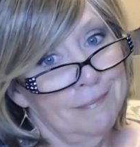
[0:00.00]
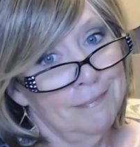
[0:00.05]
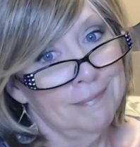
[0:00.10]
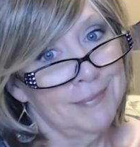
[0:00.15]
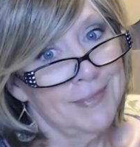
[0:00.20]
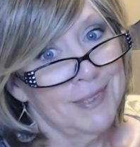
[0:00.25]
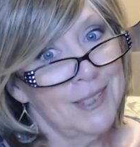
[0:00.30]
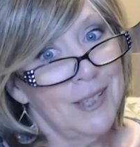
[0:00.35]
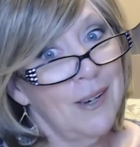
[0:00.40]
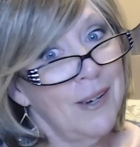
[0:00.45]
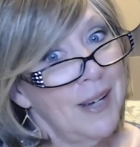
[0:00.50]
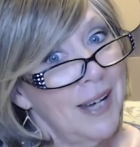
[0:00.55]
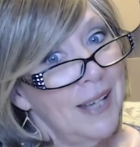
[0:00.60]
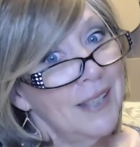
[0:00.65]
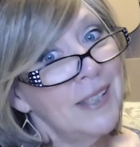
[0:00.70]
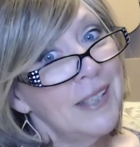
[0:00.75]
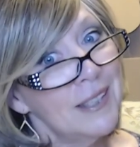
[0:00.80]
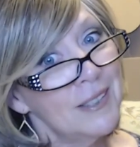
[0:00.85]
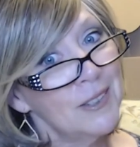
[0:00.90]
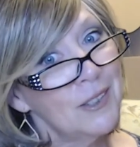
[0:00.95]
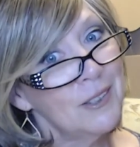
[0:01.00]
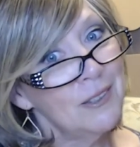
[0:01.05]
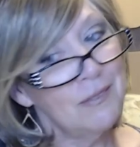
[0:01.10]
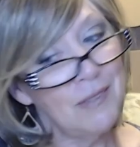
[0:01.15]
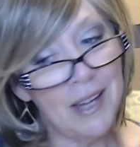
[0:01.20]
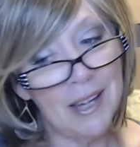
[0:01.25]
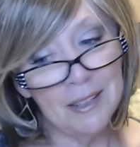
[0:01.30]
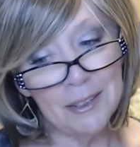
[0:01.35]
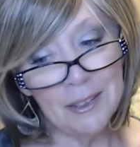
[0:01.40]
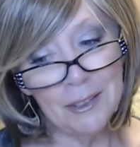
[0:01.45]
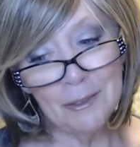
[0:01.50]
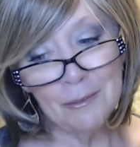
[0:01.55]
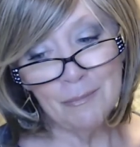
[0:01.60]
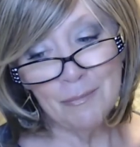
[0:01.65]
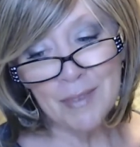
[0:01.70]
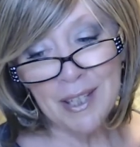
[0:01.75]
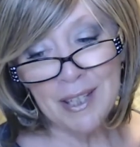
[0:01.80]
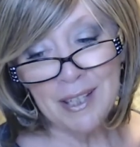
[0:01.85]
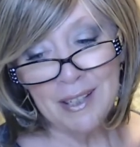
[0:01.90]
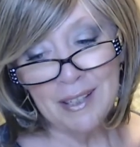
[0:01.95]
So I think it's a good value.
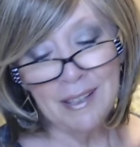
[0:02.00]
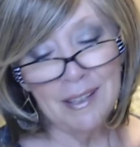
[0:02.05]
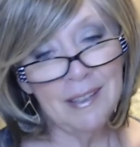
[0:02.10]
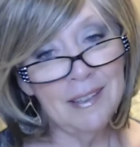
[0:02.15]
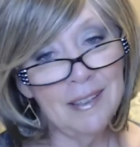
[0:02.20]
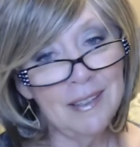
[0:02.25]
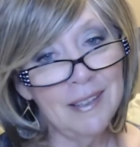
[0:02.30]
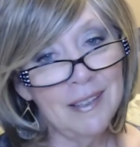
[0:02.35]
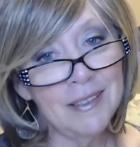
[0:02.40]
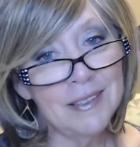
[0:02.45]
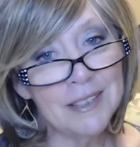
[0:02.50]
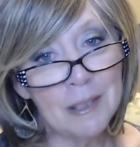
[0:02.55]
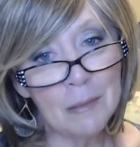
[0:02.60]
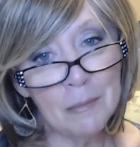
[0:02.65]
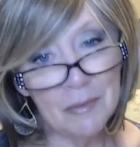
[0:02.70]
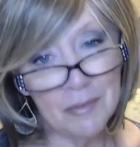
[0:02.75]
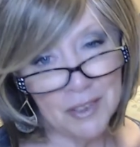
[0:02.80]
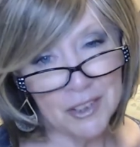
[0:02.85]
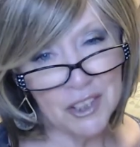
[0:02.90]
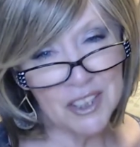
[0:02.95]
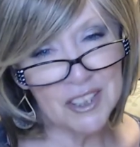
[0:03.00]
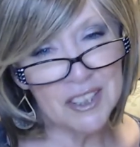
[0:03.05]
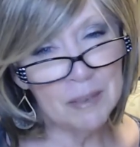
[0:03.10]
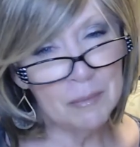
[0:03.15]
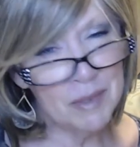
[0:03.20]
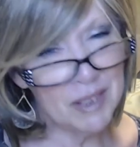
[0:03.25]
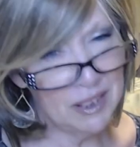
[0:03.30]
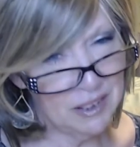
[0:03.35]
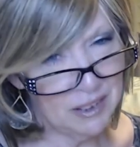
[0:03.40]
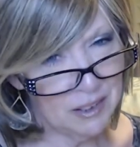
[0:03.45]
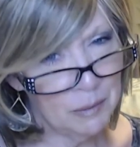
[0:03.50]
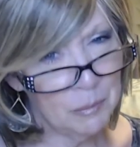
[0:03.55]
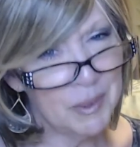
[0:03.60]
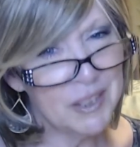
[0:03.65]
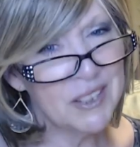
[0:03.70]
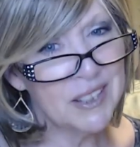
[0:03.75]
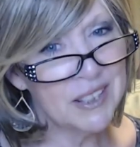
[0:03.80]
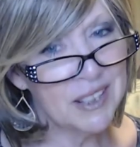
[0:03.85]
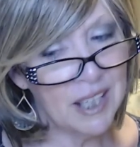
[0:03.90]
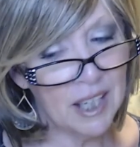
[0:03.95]
Some of it just seems a little
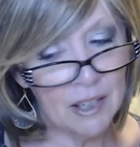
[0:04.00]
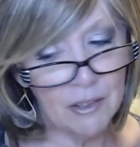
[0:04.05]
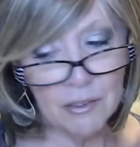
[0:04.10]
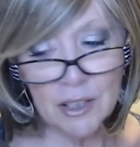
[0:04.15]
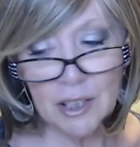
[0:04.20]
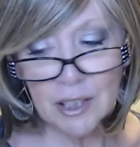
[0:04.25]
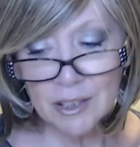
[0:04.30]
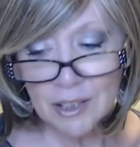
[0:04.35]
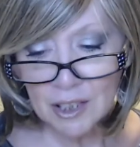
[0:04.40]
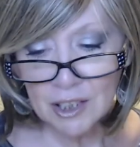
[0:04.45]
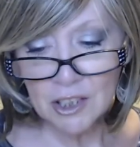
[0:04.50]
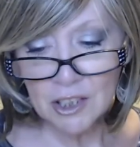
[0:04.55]
bit scarier than it